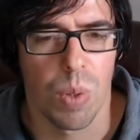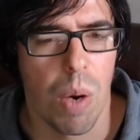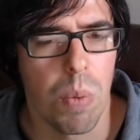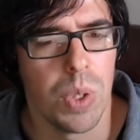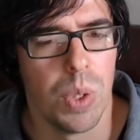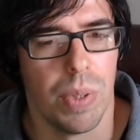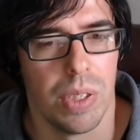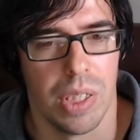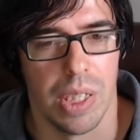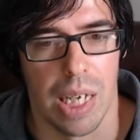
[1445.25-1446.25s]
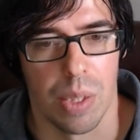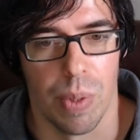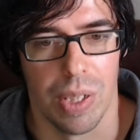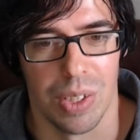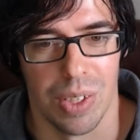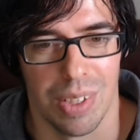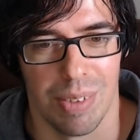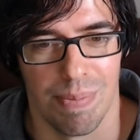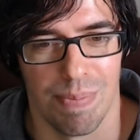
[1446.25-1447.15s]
how would you answer that question?